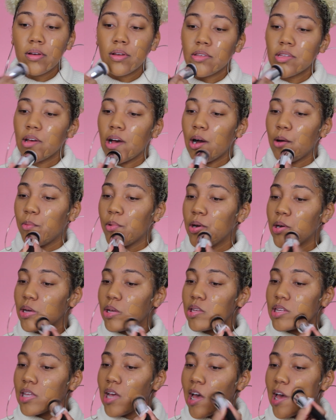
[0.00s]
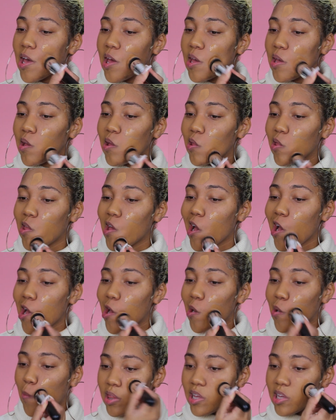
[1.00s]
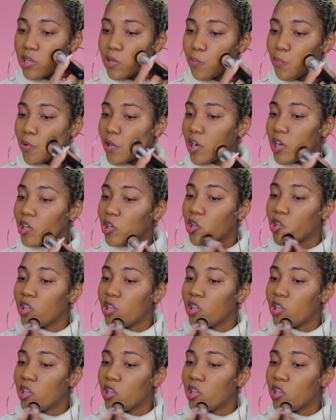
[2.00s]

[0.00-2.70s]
So I will say that this brush